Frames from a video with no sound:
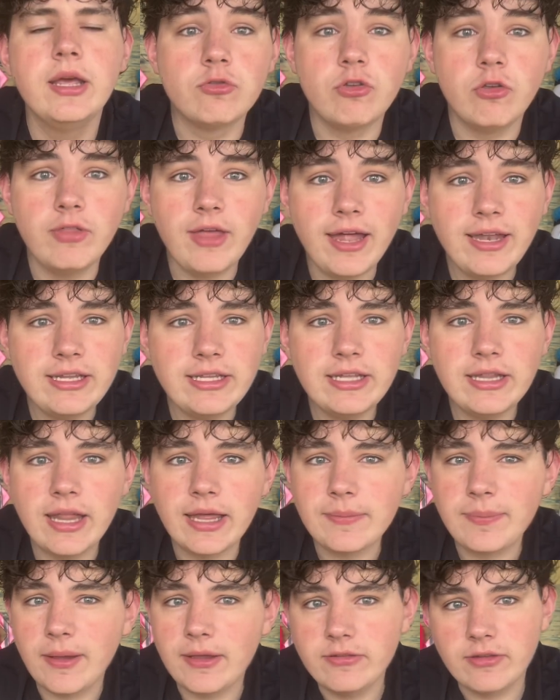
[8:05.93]
So then he
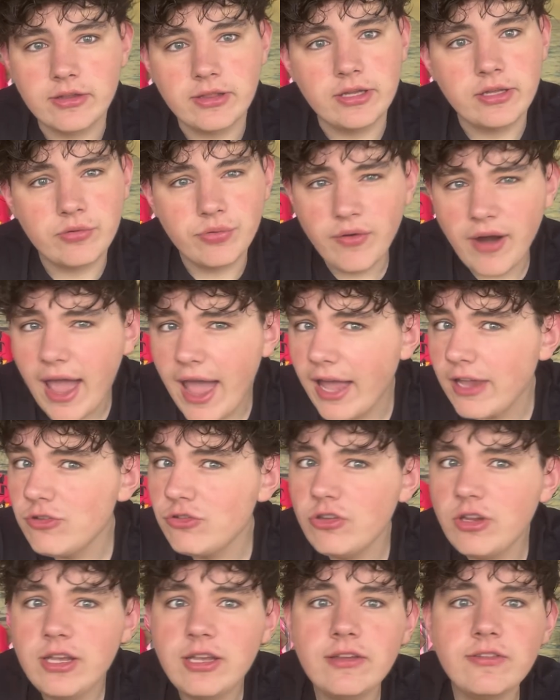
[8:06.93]
like basically
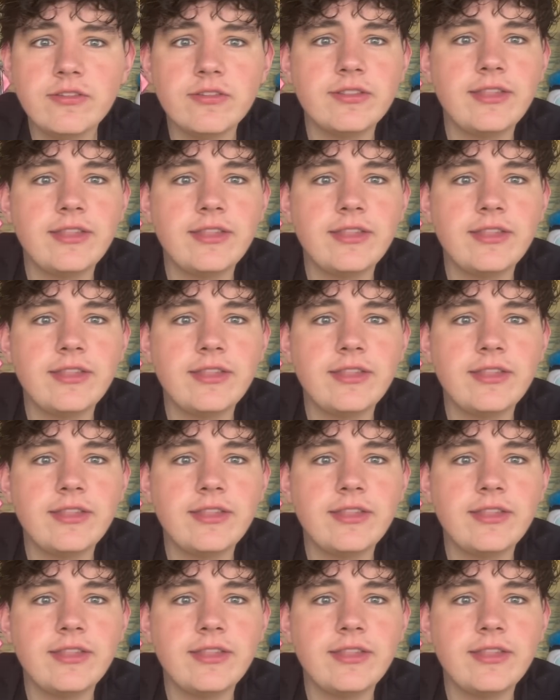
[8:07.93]
crashes.